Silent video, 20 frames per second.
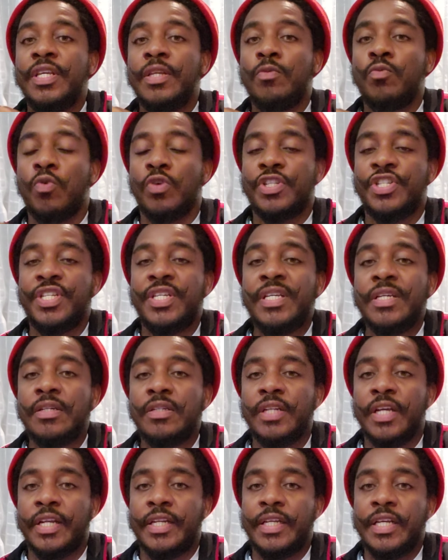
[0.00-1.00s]
was
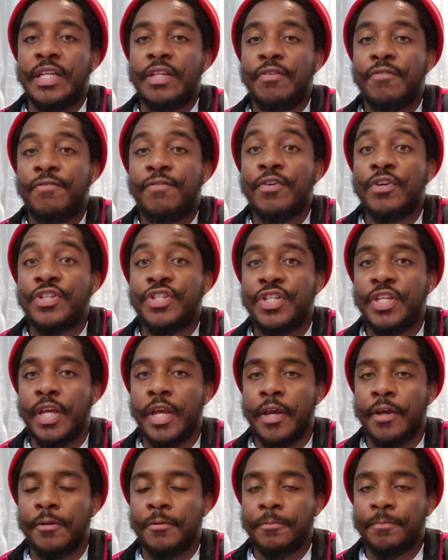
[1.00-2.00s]
yielded in the first
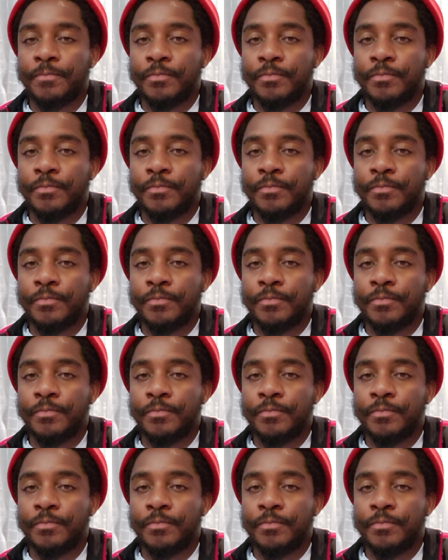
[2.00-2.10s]
year.